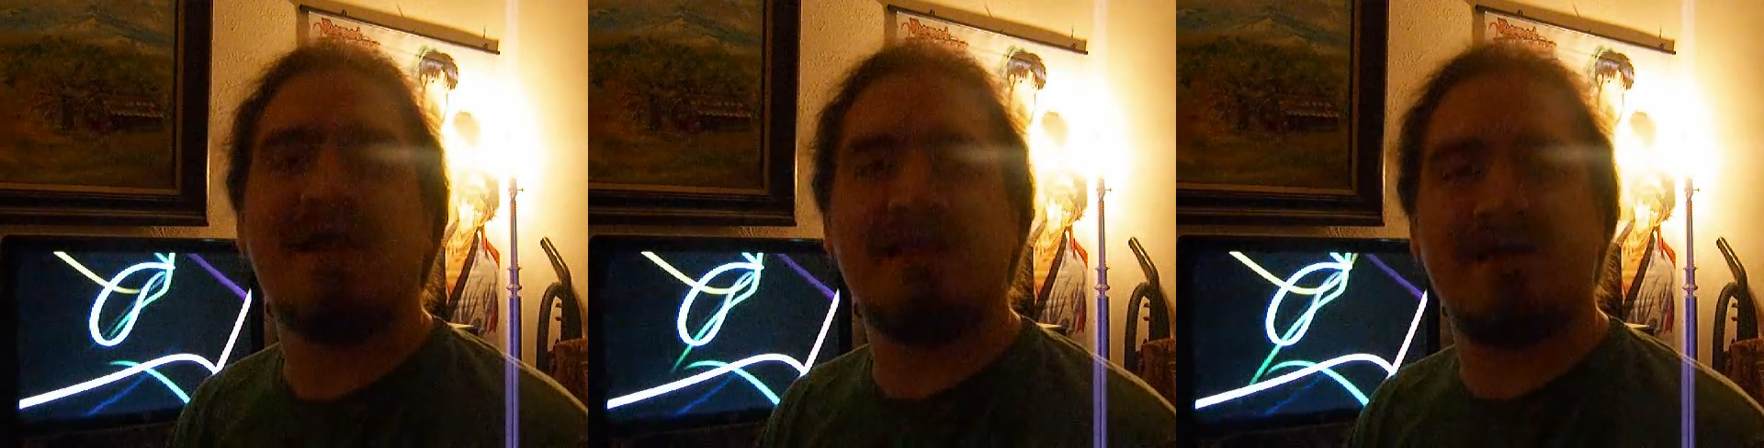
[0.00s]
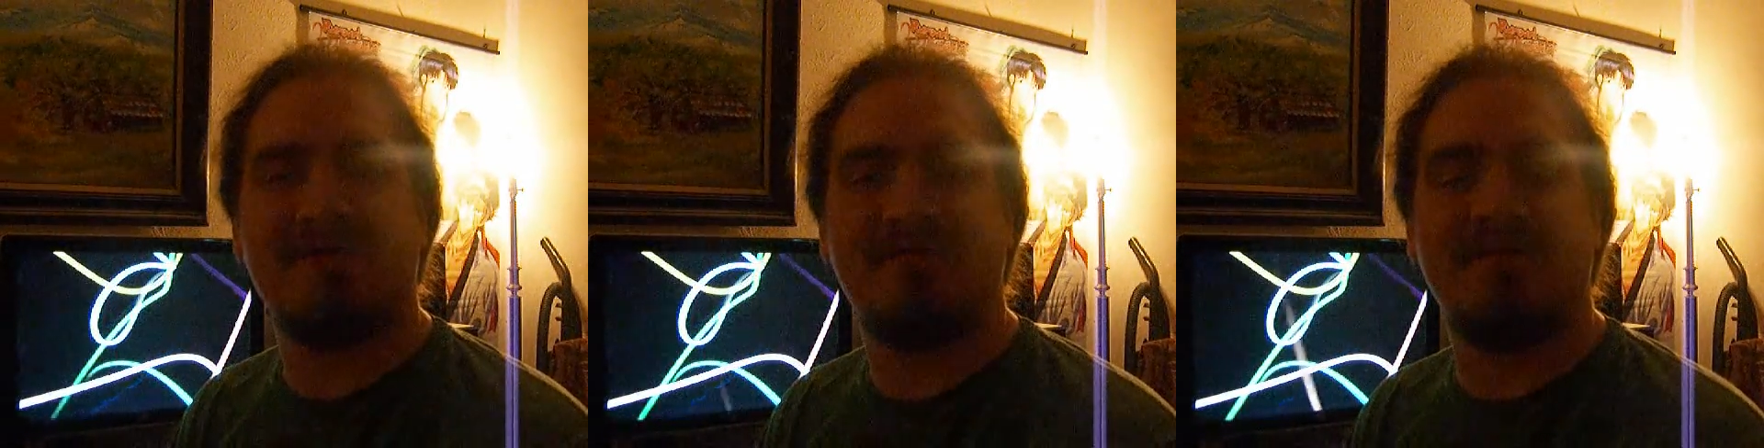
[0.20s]

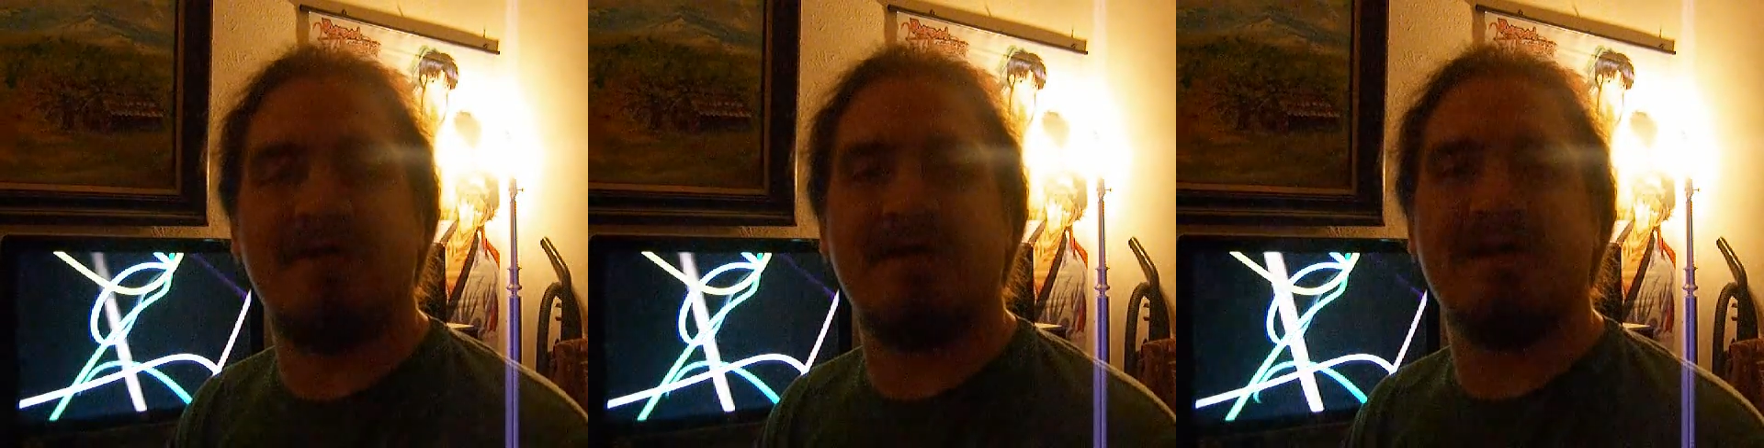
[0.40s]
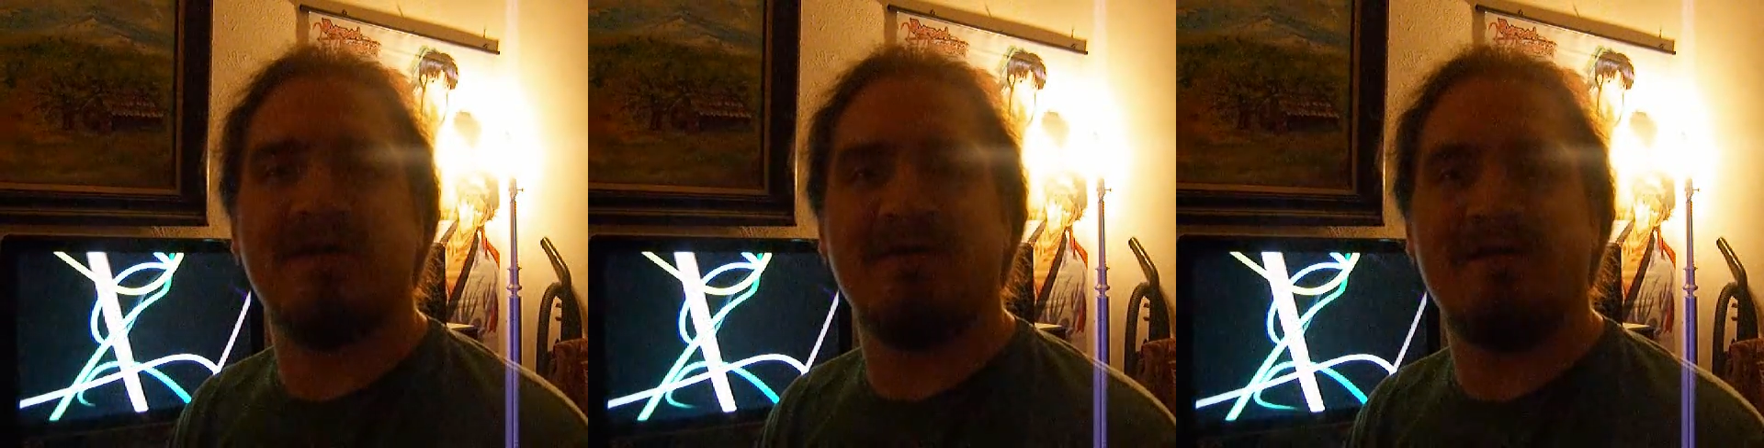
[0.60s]
lot of
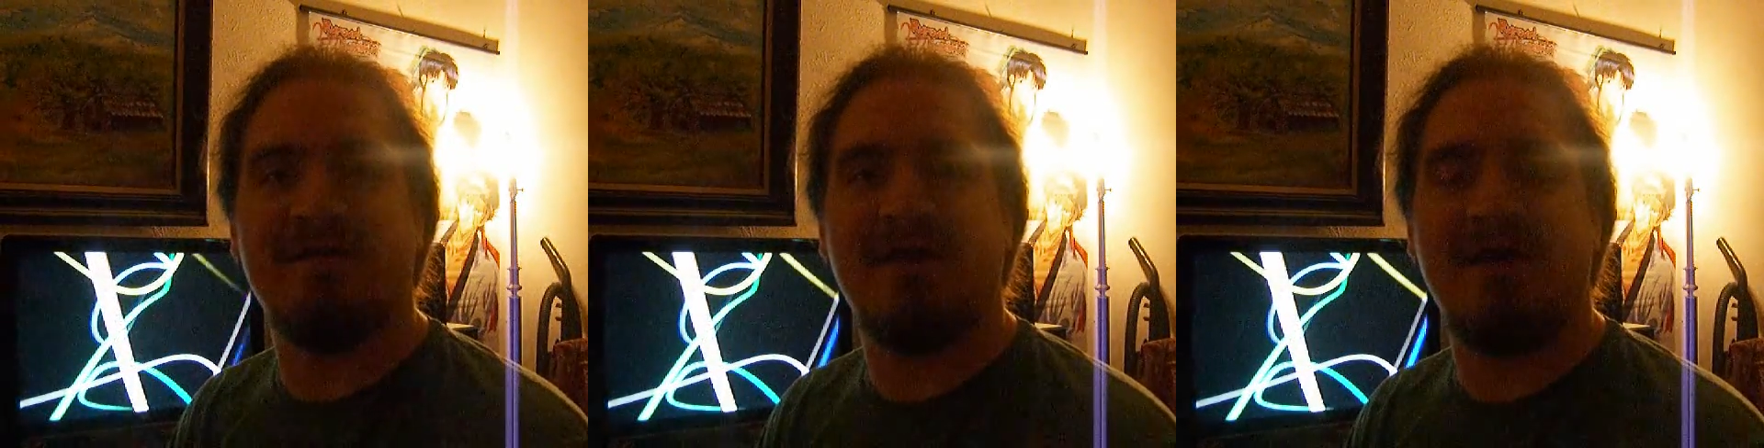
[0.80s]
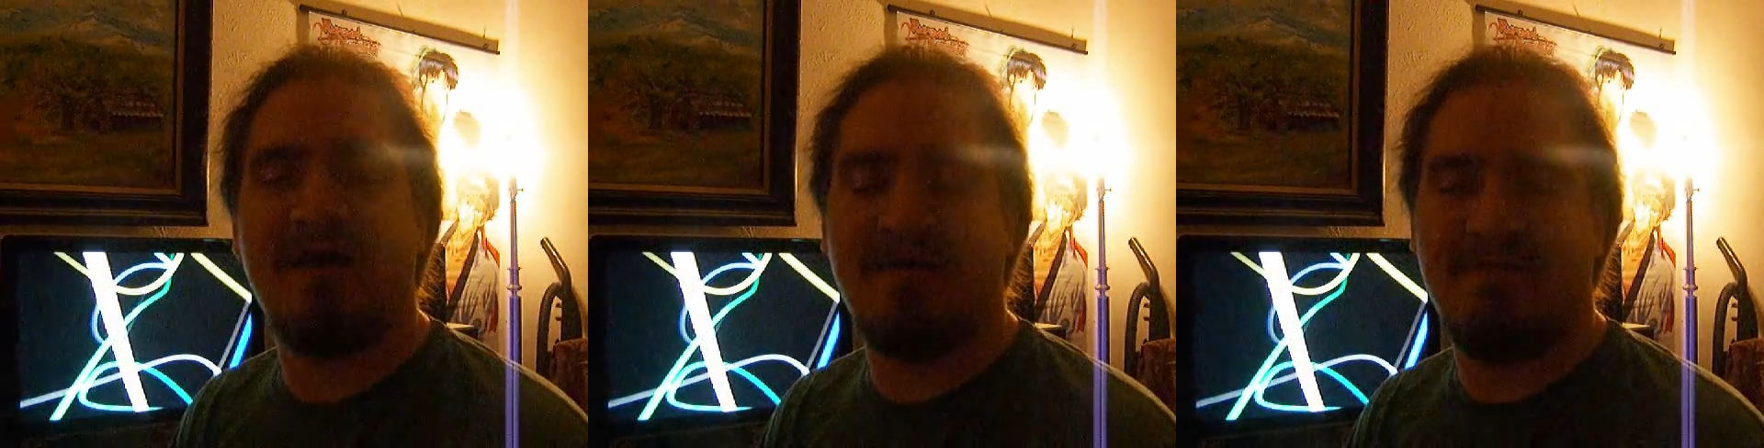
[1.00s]
fun here
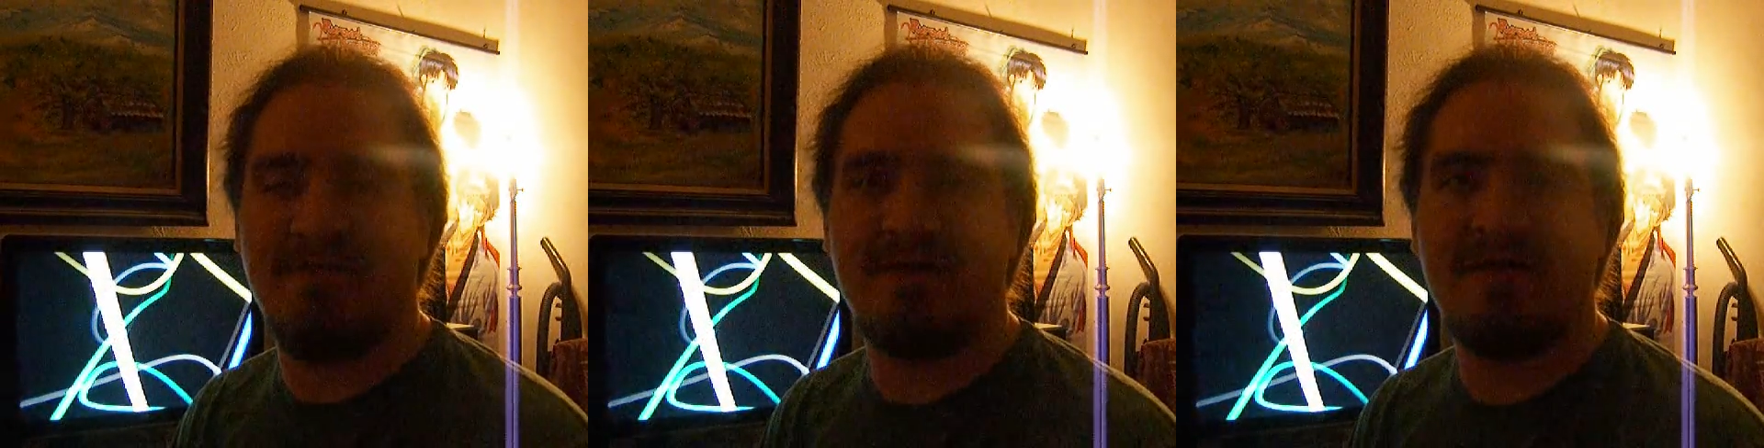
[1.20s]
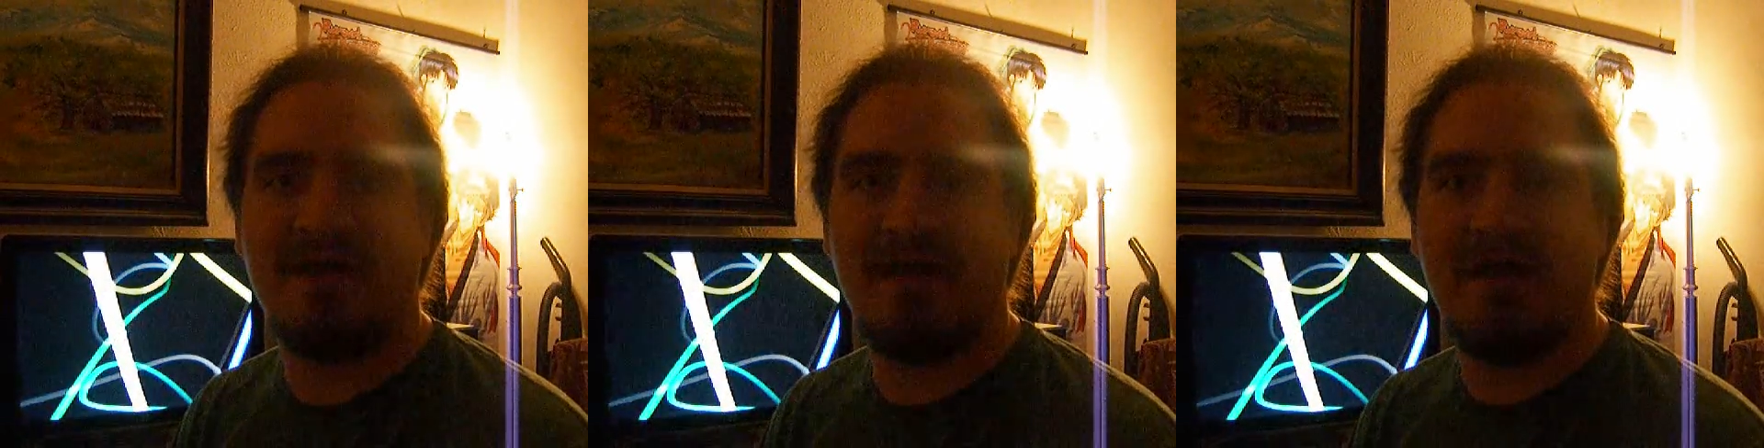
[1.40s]
today, but